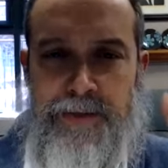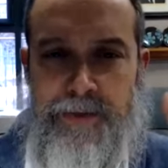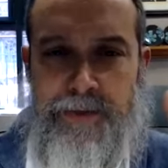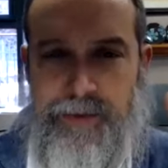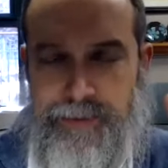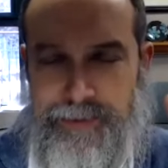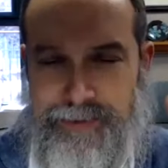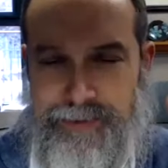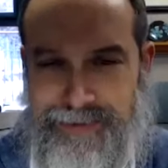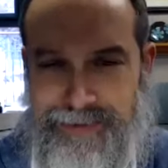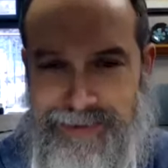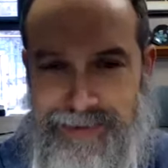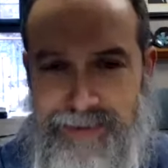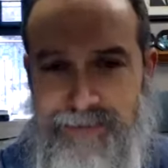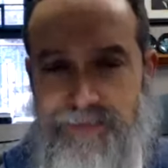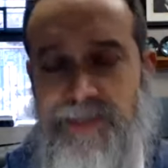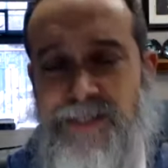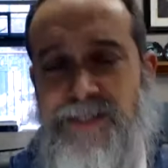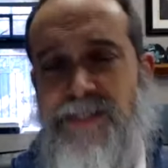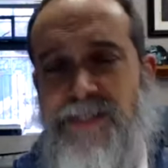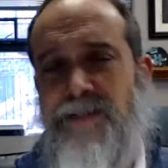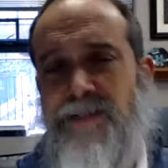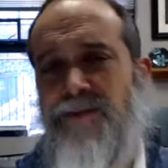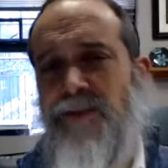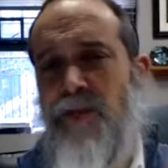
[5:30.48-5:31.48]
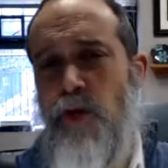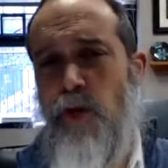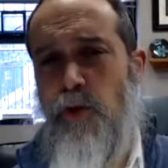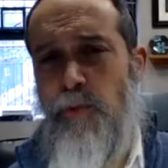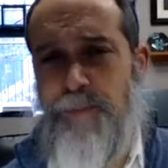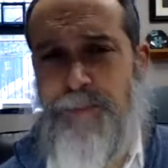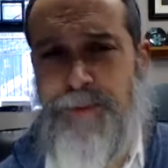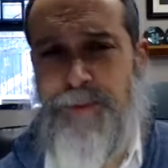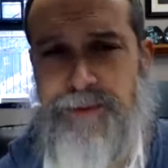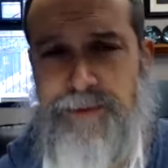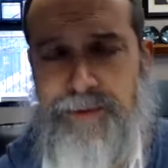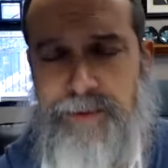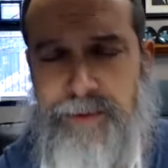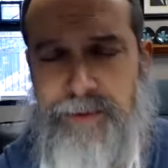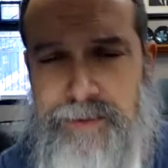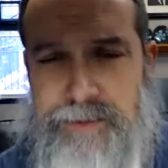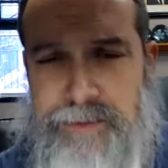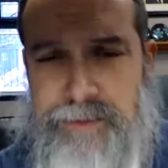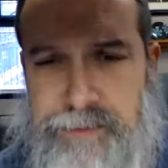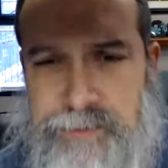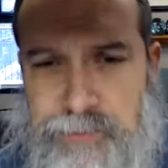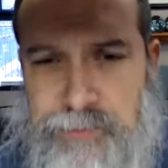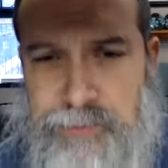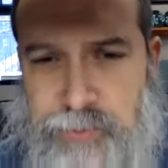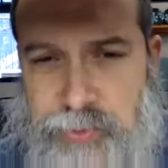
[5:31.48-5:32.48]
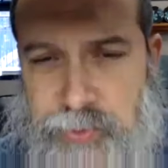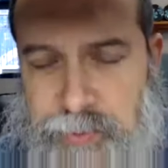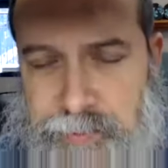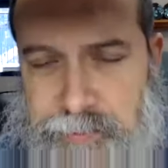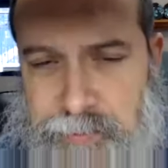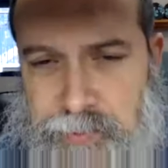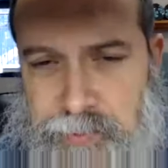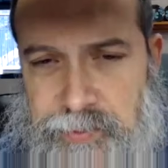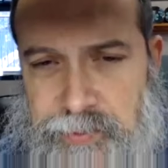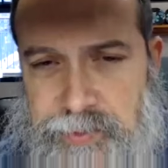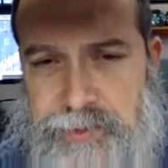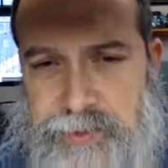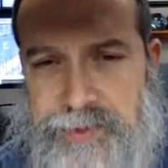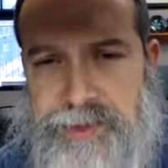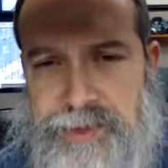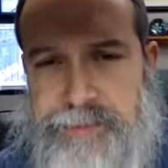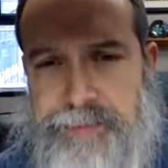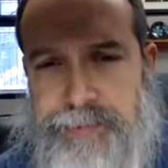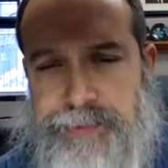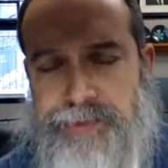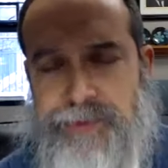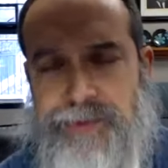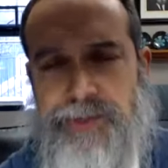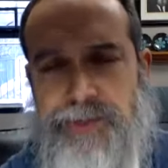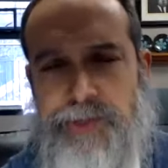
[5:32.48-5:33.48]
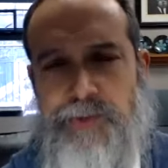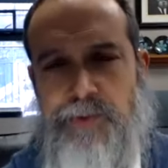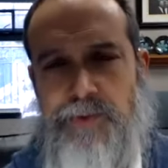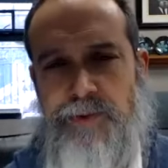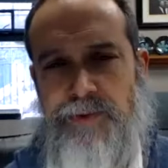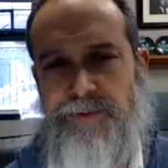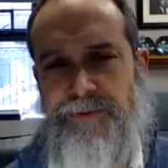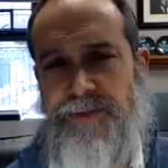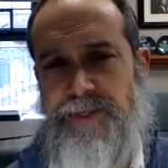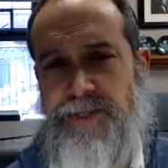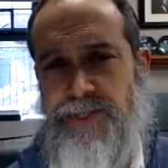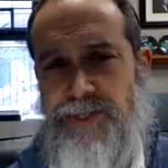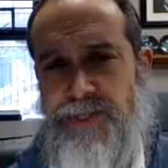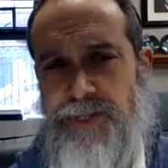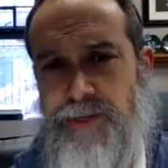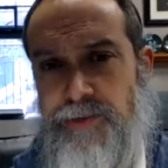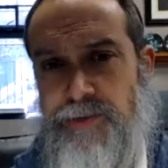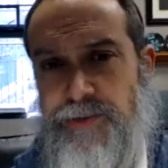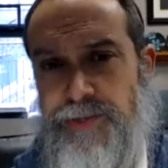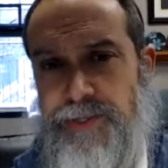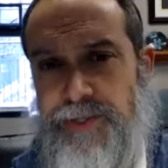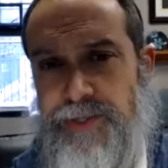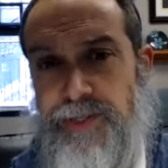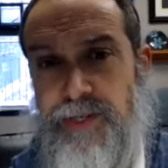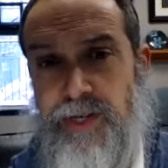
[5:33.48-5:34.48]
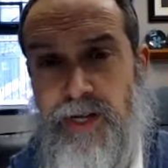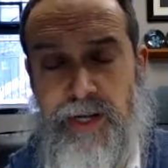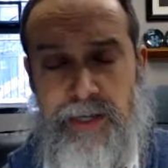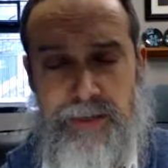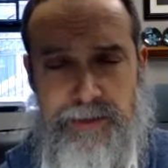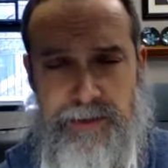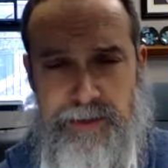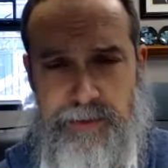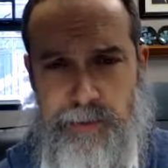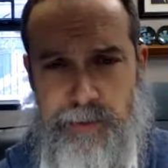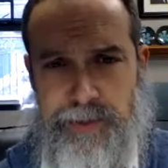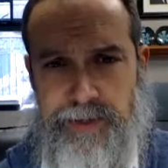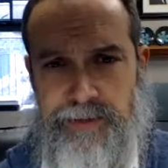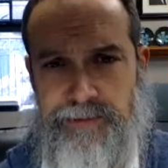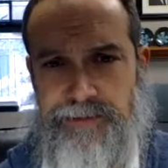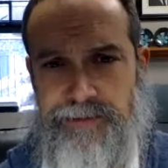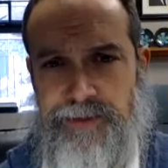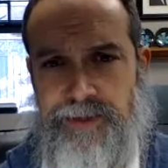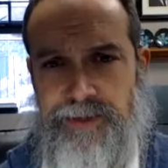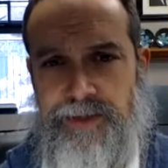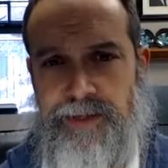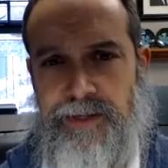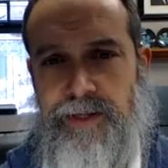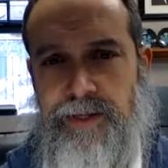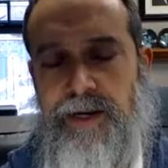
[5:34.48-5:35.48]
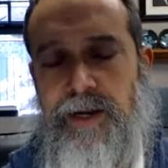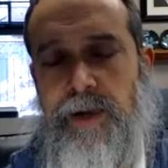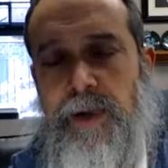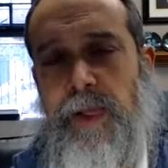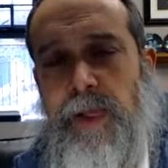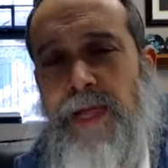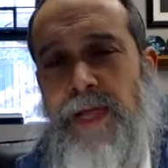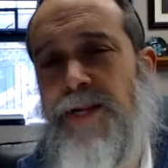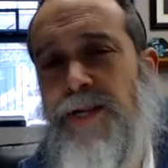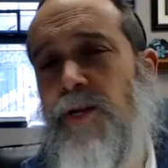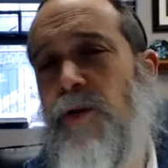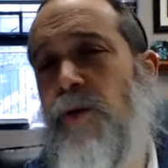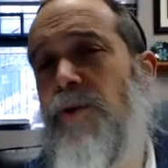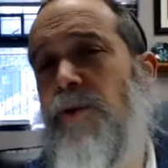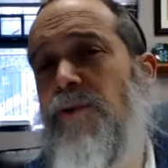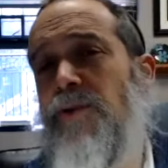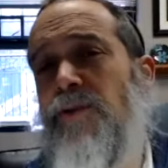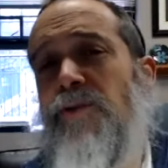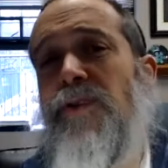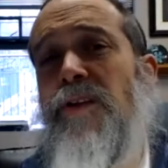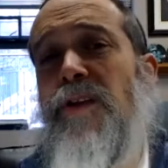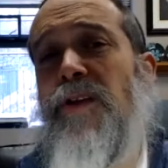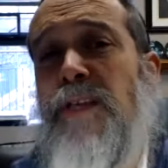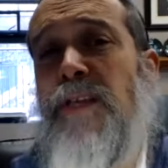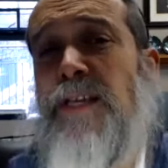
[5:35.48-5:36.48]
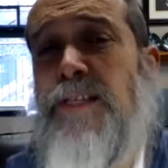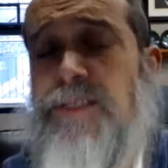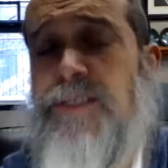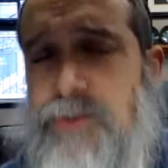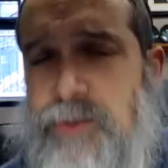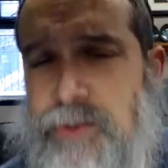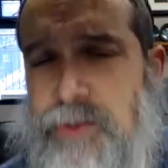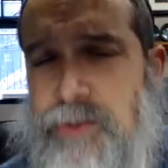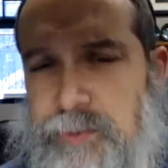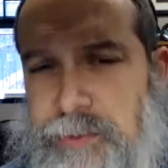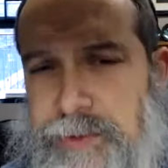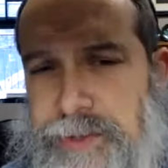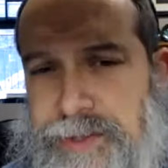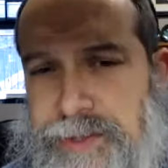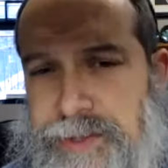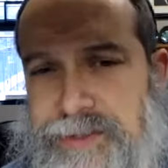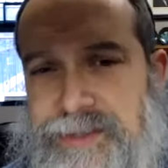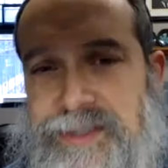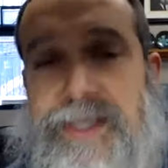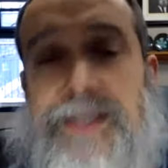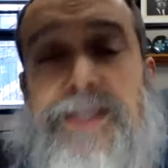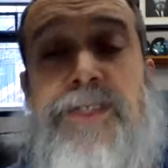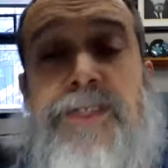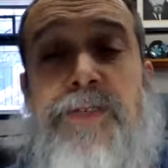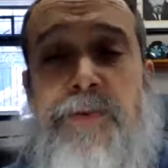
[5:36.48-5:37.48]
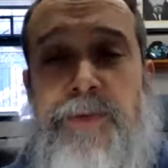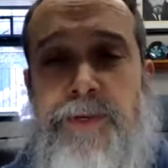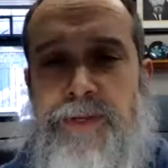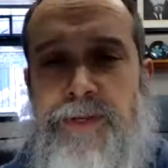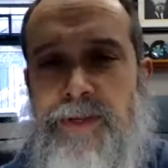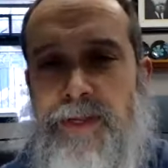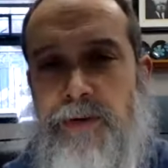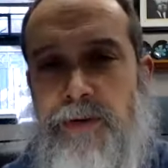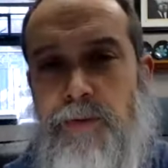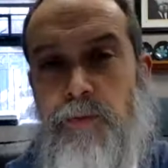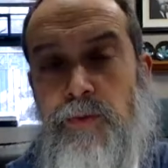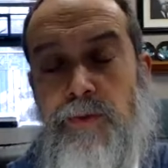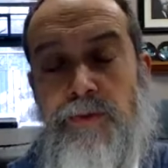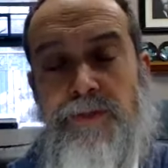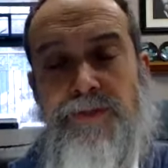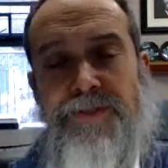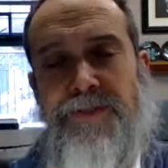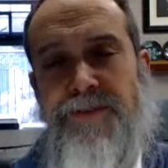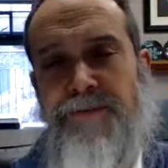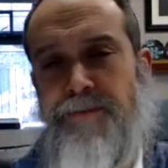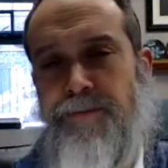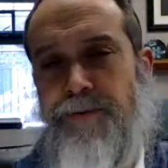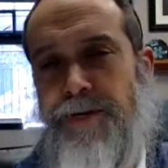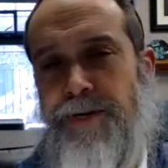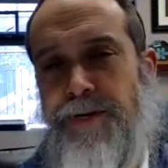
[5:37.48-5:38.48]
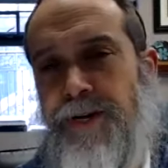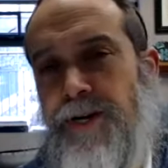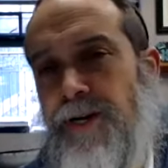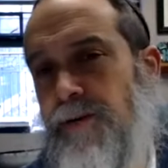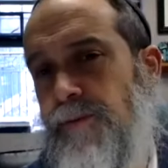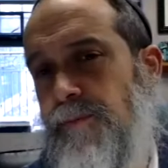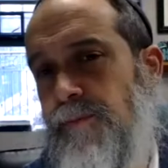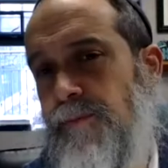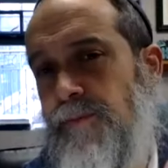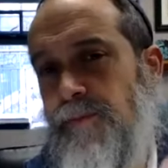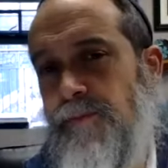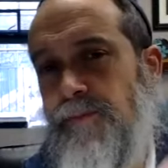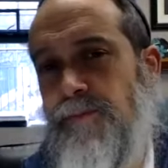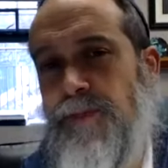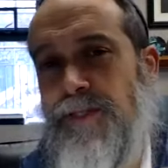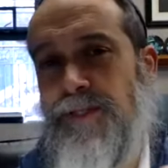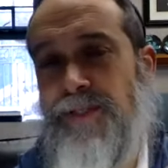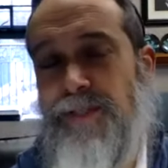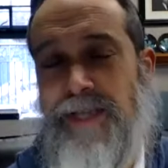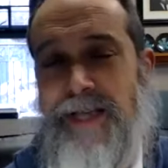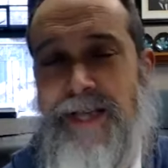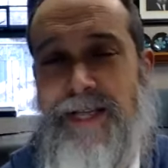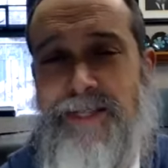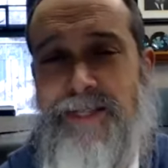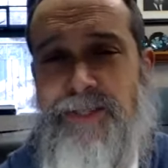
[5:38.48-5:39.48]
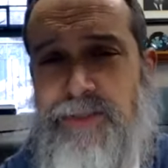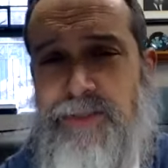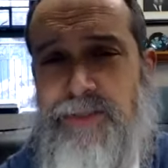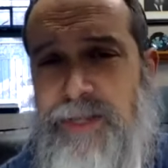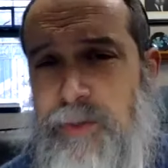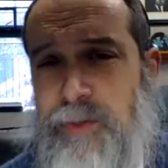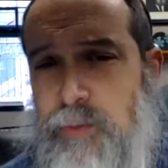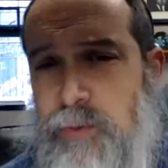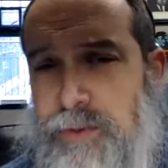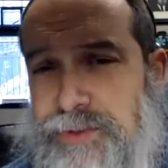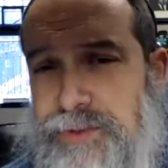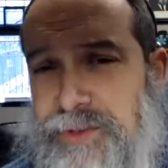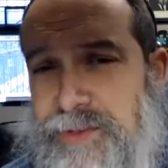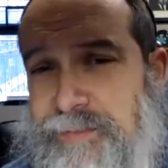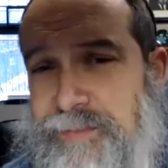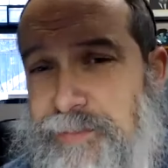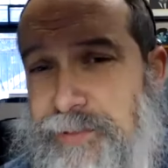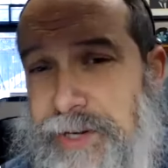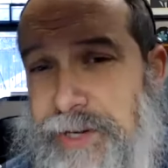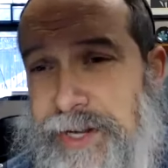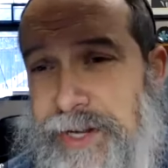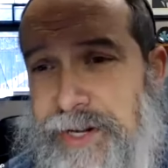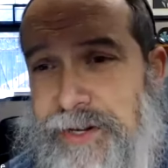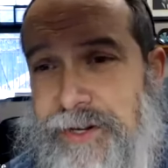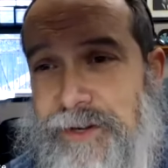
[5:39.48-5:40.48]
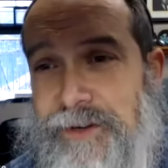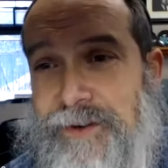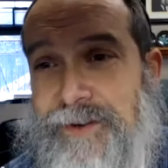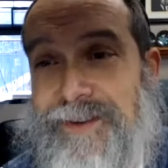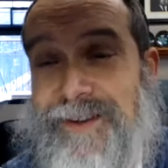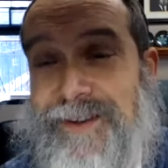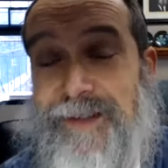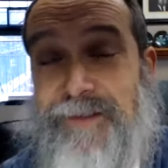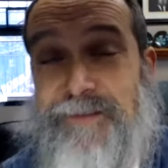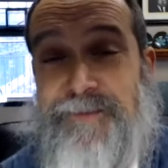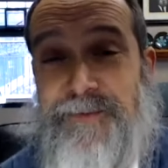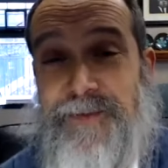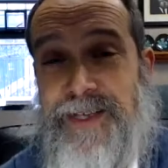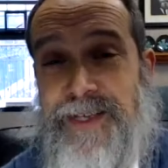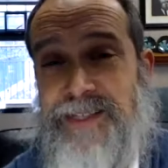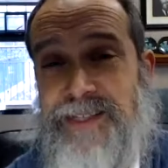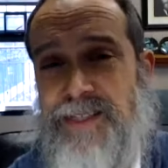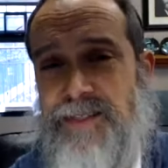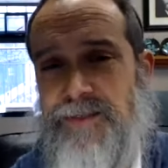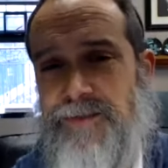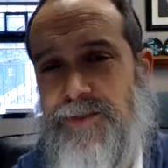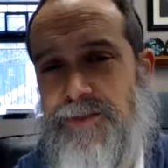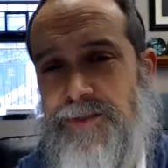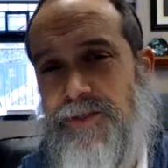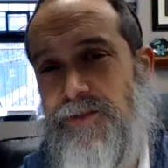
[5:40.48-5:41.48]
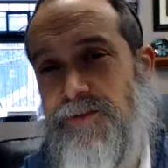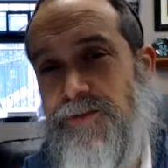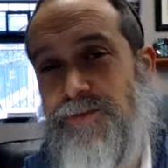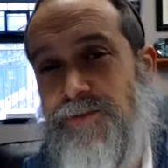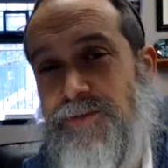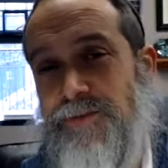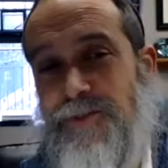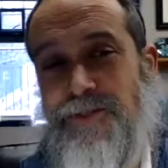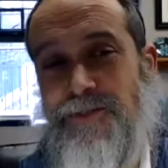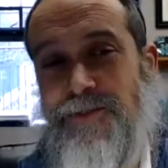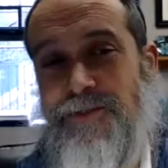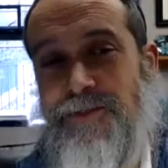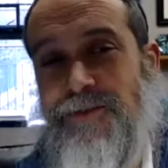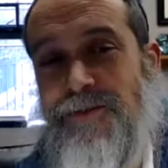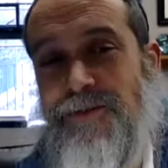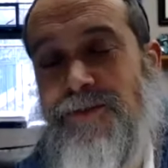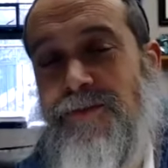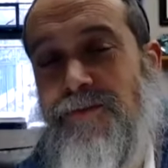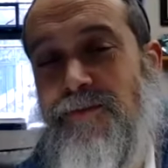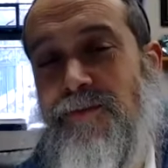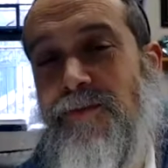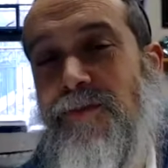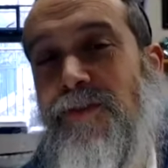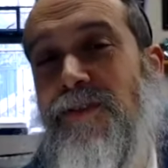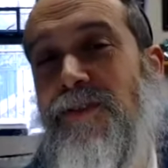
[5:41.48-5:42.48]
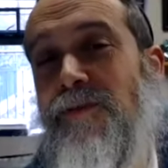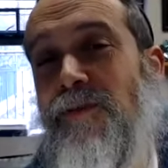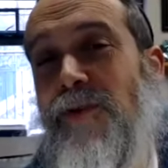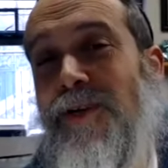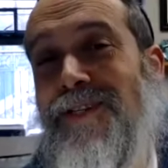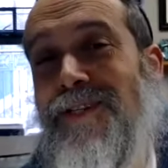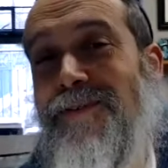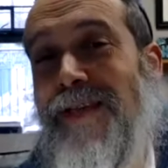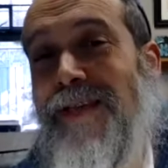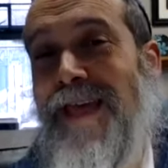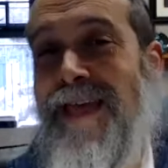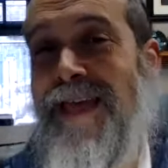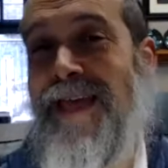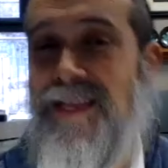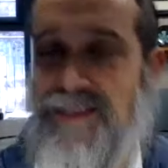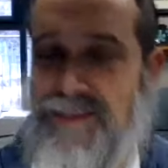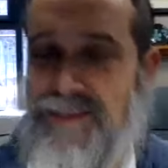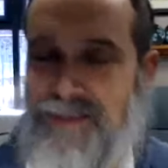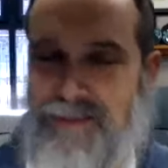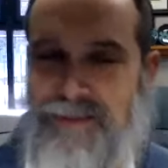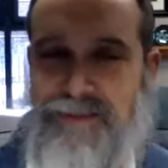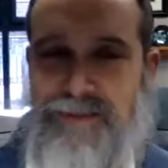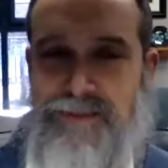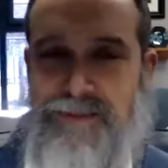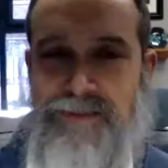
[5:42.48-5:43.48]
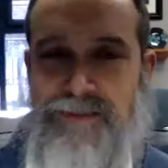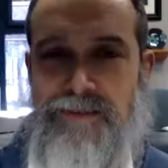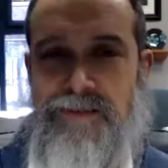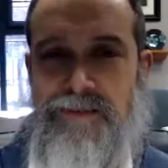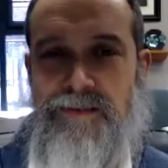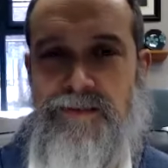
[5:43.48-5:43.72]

uh, leave ourselves open to a more spiritual, visionary, godly way of thinking. And going through the next doorway is entering that world of prayer. But to enter that world of prayer effectively, first want to exit